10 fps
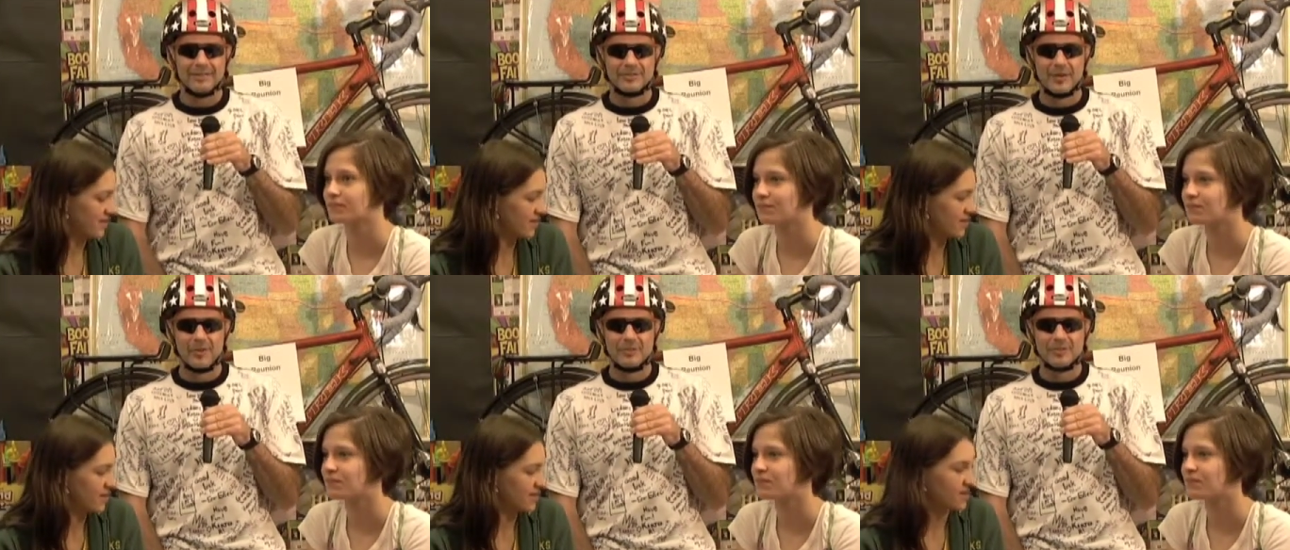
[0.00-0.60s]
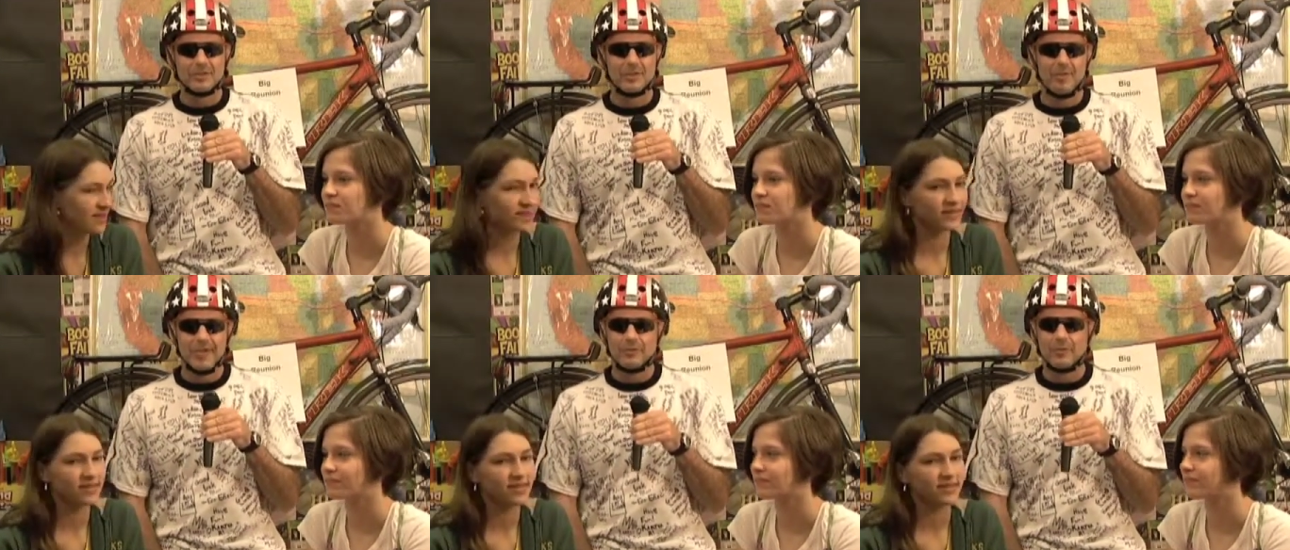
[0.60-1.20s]
Speaker 1: So it's just an
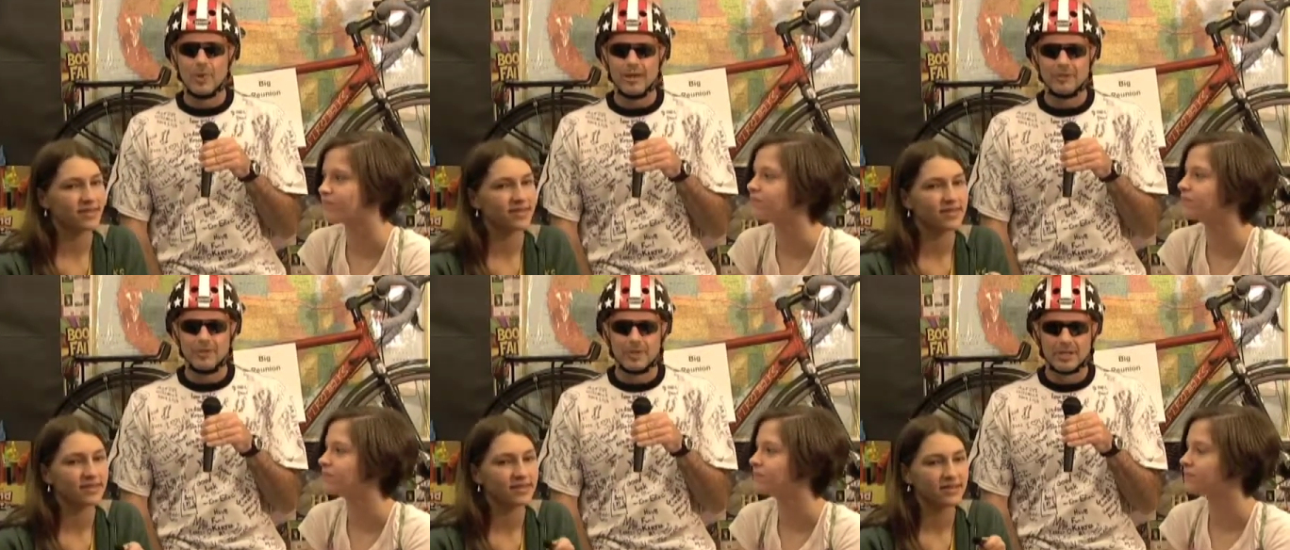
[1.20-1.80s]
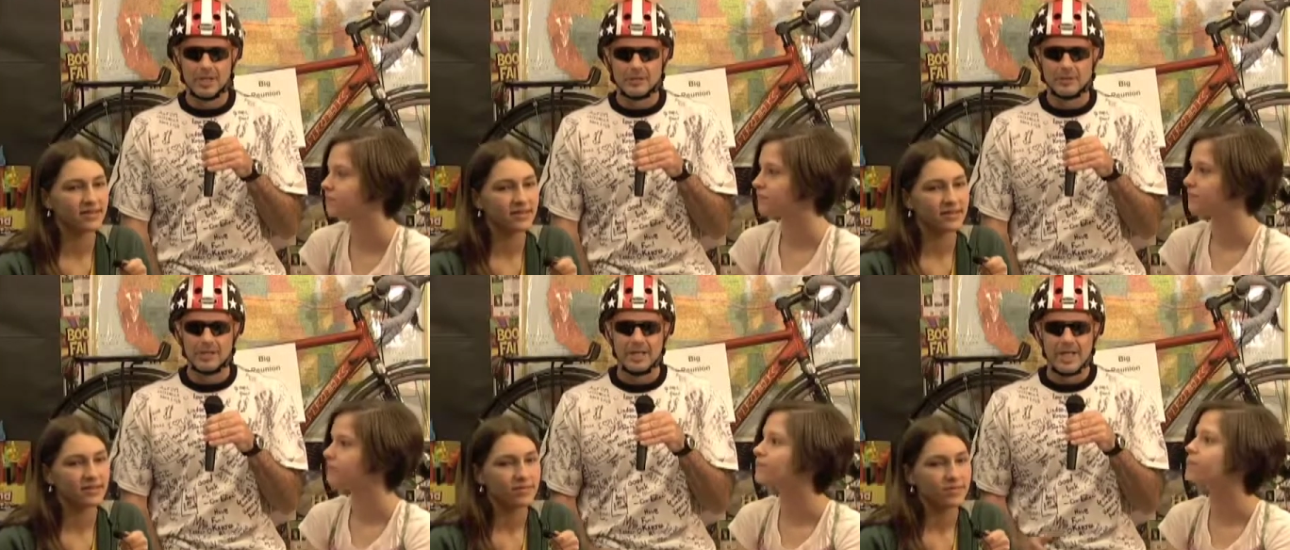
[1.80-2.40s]
amazing way to see the
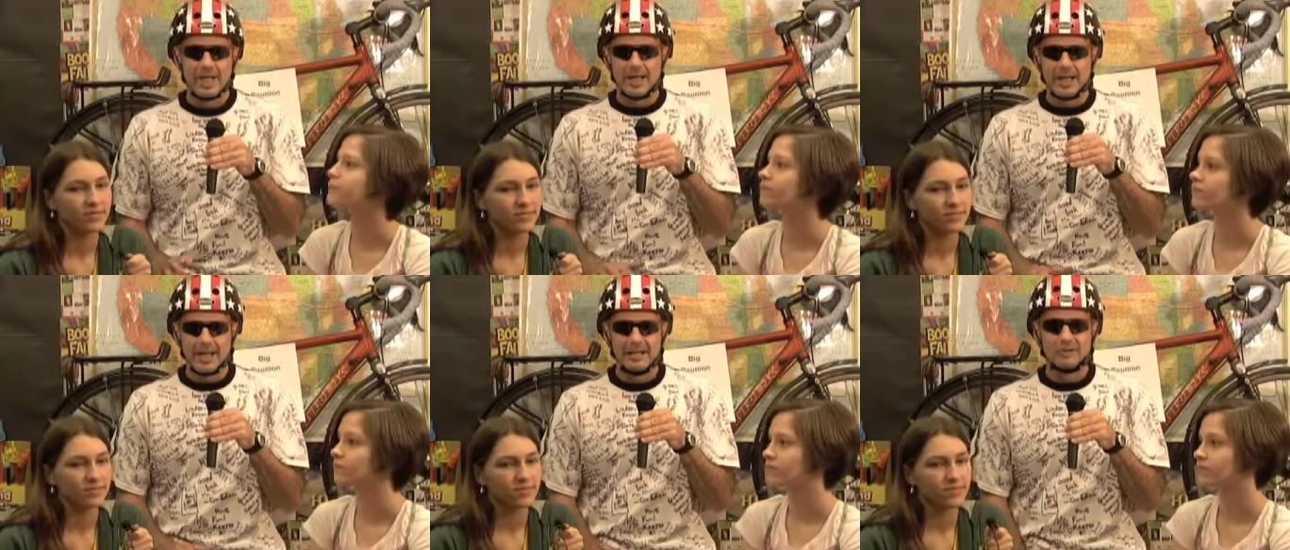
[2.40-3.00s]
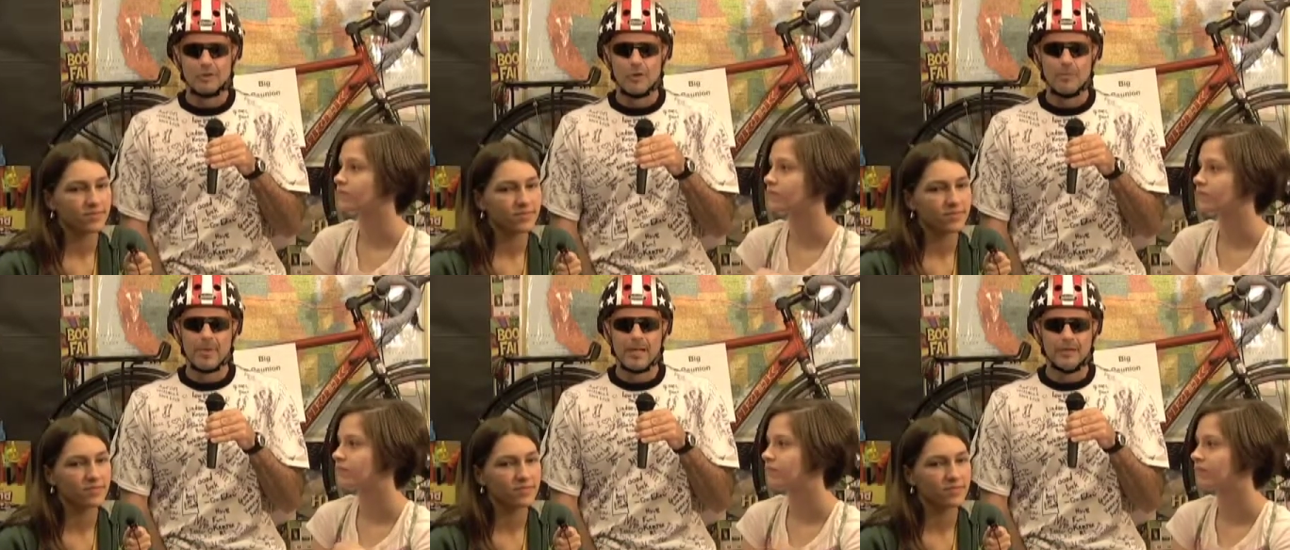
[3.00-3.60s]
country at a nice slow
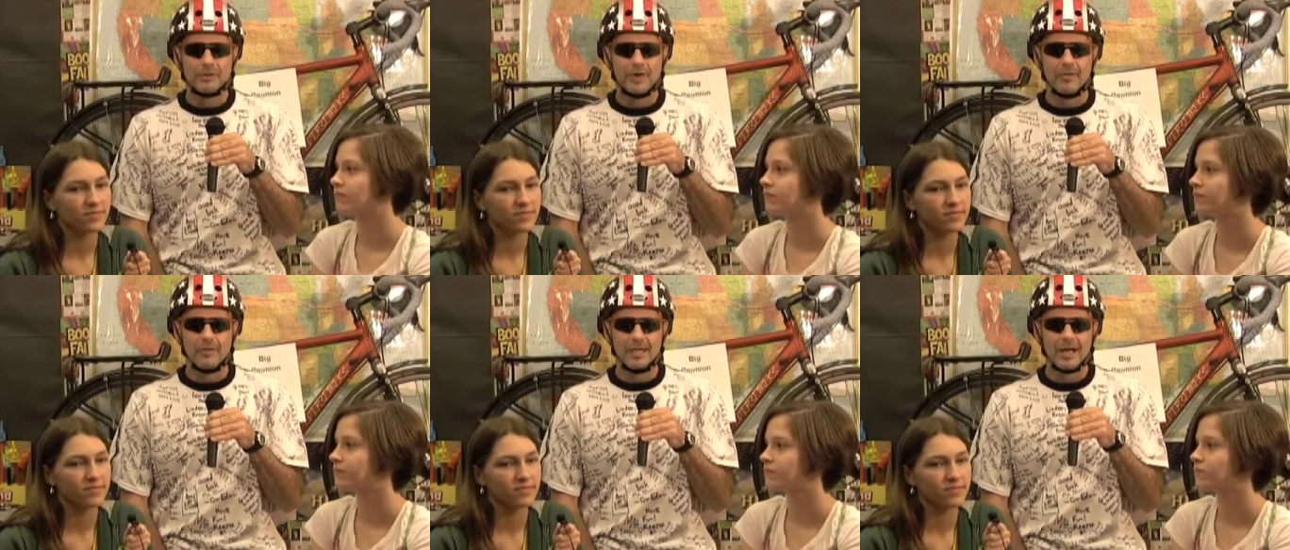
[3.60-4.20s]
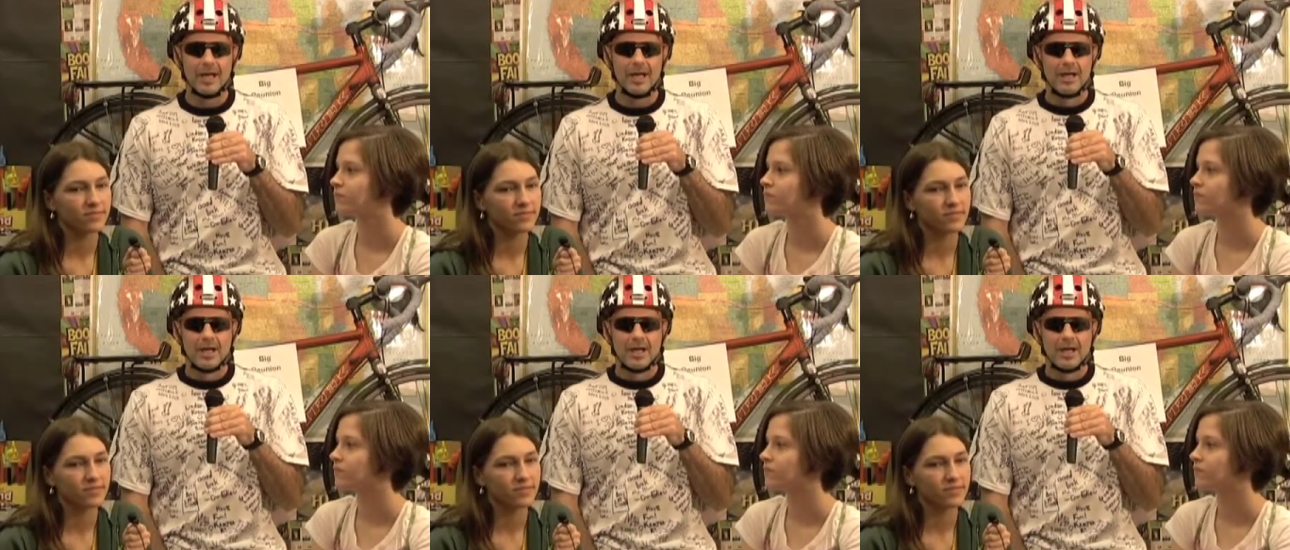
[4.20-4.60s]
pace on the